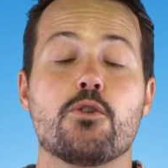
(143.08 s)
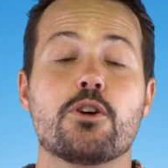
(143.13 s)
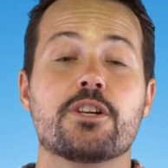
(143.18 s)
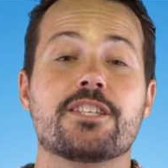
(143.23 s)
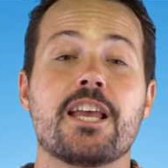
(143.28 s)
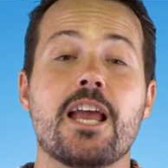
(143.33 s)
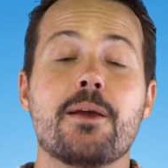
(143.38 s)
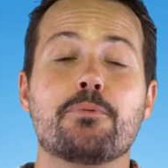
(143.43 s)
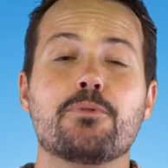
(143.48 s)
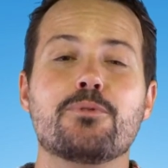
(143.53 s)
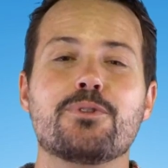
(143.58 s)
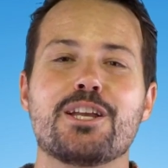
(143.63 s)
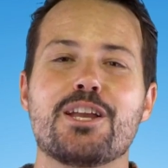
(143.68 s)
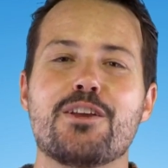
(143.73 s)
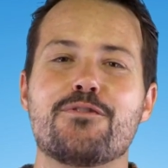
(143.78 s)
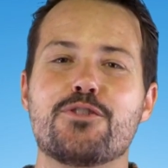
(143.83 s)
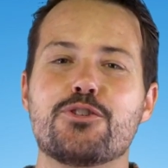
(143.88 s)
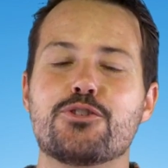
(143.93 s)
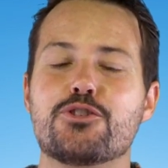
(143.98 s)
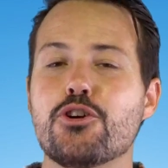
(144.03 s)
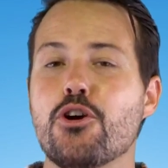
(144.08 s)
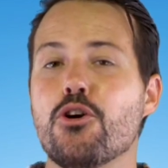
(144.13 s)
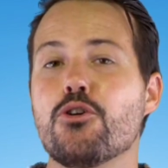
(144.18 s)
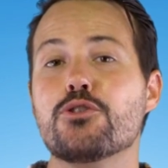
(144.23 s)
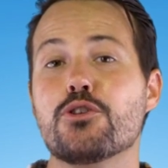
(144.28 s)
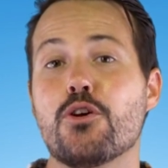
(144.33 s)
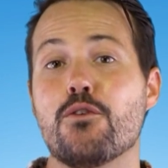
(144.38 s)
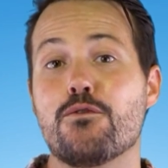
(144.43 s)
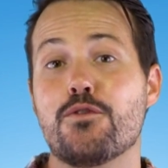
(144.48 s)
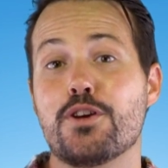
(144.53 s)
For example, if you
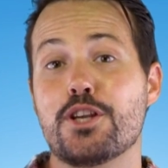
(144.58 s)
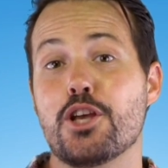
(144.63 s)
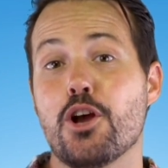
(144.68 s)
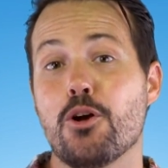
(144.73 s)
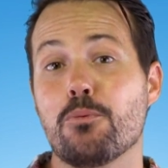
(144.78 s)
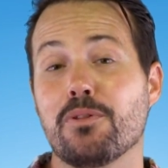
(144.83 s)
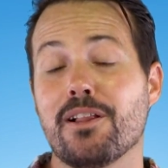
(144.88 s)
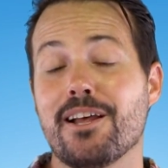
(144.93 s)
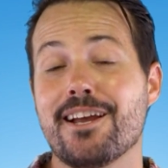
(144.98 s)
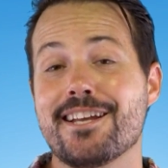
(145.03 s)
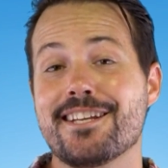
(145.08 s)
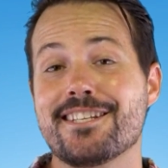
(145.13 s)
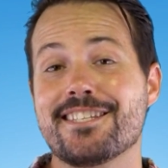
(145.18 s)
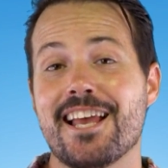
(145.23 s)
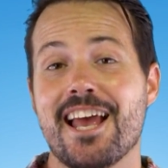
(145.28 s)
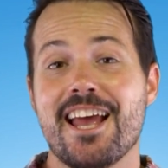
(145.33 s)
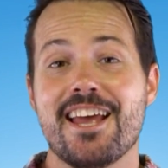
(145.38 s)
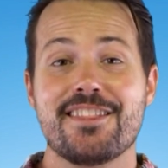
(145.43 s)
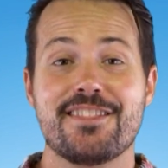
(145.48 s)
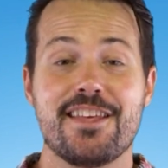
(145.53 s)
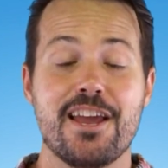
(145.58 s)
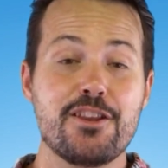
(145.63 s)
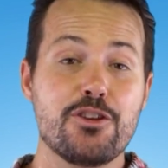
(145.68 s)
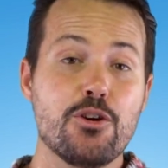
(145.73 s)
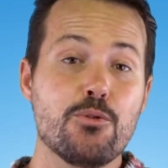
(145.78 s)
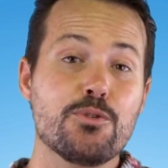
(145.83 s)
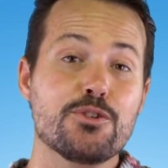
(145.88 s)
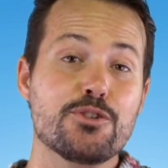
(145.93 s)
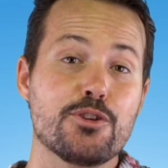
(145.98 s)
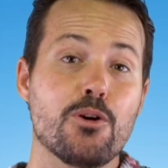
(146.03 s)
chose video plays, then
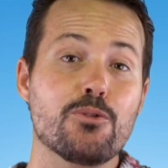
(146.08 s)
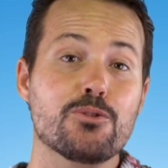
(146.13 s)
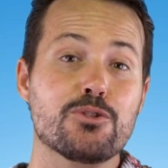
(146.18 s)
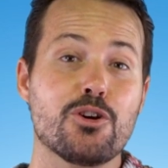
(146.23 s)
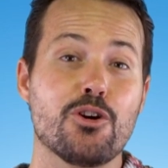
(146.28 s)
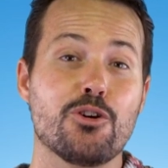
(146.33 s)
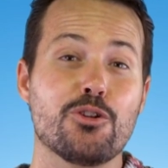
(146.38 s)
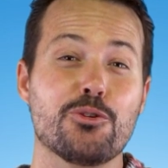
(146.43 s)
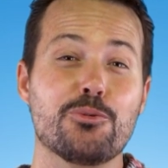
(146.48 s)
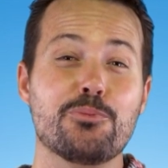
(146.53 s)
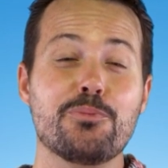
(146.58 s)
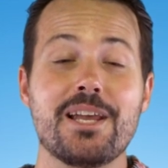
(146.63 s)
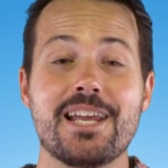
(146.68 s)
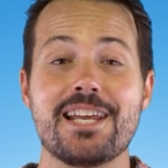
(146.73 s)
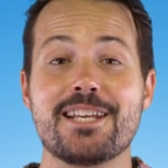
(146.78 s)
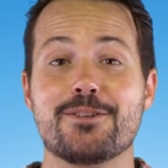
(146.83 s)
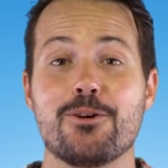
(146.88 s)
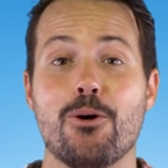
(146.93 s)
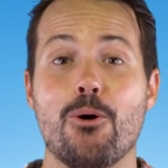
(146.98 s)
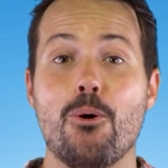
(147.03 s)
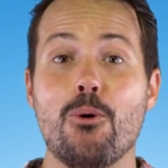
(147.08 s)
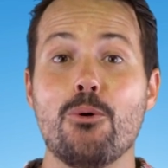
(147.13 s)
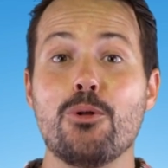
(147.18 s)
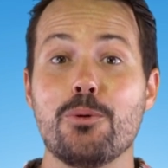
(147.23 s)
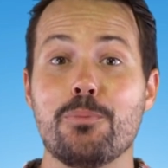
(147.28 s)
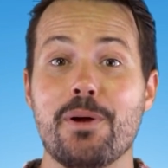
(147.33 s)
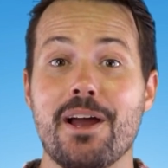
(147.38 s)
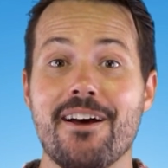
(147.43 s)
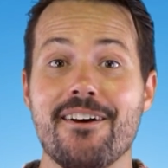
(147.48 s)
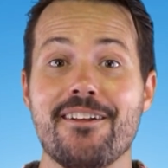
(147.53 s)
your results column is
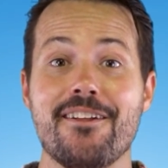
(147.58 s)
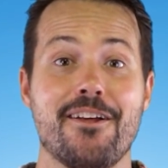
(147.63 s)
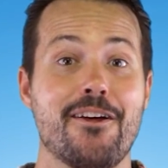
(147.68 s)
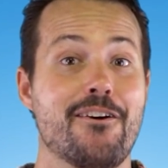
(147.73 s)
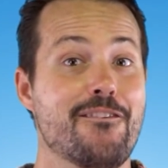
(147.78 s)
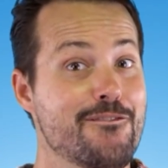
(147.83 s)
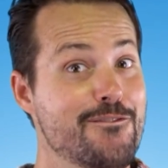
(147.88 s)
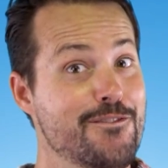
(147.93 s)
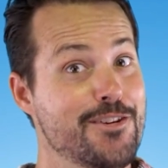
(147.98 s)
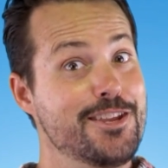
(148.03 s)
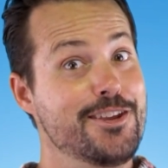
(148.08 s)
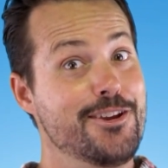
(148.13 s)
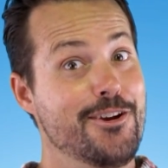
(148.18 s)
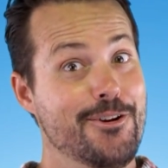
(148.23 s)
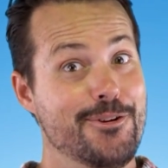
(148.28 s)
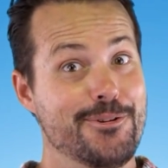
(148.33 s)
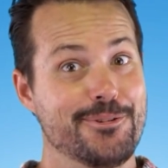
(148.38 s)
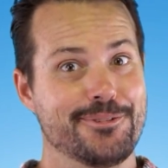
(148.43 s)
all about video.